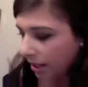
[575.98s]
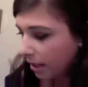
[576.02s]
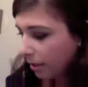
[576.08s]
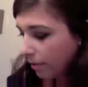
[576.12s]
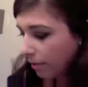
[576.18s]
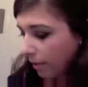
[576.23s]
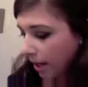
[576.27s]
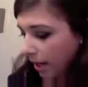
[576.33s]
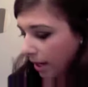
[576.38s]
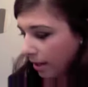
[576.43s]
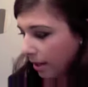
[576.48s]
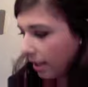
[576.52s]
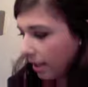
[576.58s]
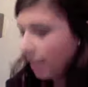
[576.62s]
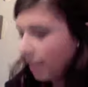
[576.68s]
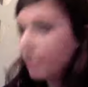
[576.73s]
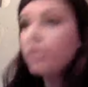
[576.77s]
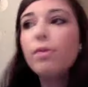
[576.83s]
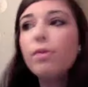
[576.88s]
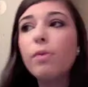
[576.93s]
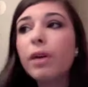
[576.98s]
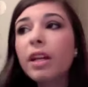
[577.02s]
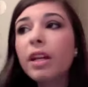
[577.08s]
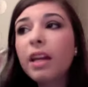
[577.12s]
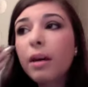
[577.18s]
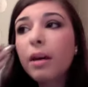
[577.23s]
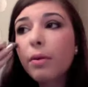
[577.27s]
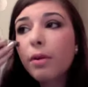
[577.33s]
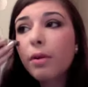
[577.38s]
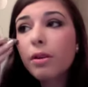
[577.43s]
The main thing is you want to
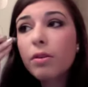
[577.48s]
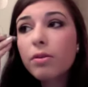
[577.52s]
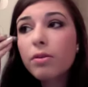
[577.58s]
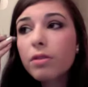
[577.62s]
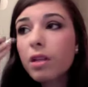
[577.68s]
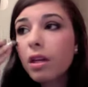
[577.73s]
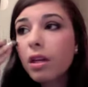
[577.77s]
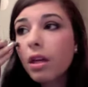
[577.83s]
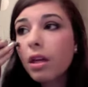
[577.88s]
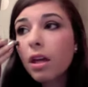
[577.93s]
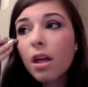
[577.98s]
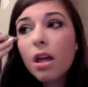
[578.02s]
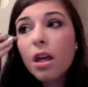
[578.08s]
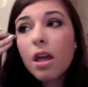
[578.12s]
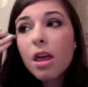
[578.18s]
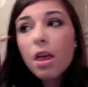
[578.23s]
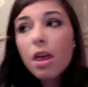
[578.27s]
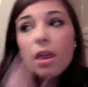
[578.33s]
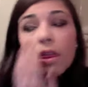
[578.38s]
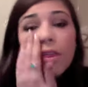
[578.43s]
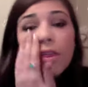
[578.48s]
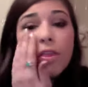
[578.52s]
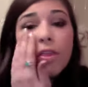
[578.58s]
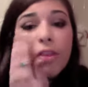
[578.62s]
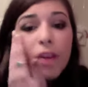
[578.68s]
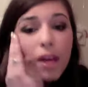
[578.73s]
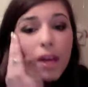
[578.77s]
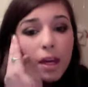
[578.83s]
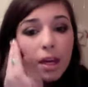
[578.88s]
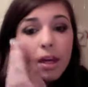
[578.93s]
get one of those like
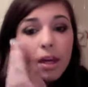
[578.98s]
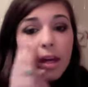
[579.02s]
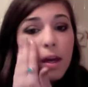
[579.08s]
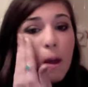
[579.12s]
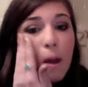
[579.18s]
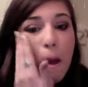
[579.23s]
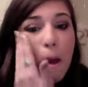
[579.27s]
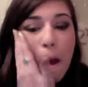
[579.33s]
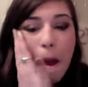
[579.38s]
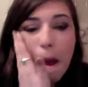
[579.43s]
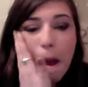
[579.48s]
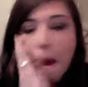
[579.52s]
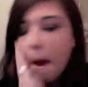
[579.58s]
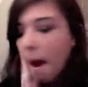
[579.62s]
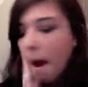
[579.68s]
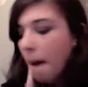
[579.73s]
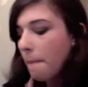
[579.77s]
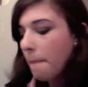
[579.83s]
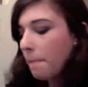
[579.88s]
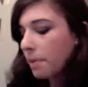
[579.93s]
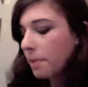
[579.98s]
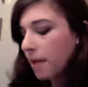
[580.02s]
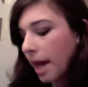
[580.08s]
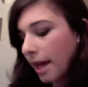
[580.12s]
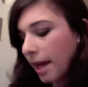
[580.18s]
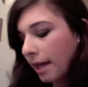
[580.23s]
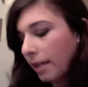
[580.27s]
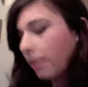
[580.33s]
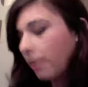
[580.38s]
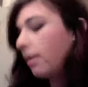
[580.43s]
thick
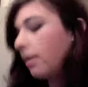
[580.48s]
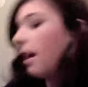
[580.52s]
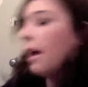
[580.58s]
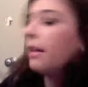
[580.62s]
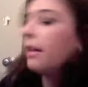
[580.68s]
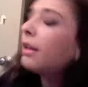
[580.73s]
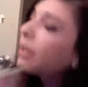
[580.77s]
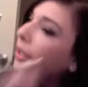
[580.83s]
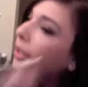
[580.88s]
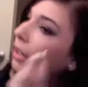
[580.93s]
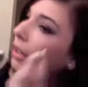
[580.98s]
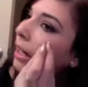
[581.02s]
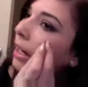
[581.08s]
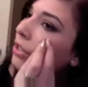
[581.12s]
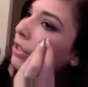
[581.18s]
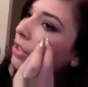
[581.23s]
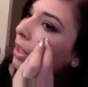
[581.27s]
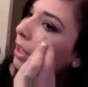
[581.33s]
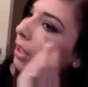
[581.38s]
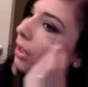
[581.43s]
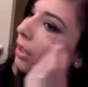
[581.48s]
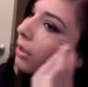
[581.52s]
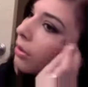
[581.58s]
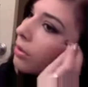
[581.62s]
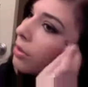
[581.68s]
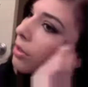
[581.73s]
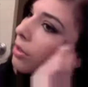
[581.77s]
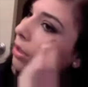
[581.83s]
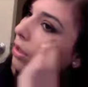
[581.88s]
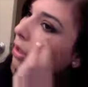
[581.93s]
black eyeliner eyeshadows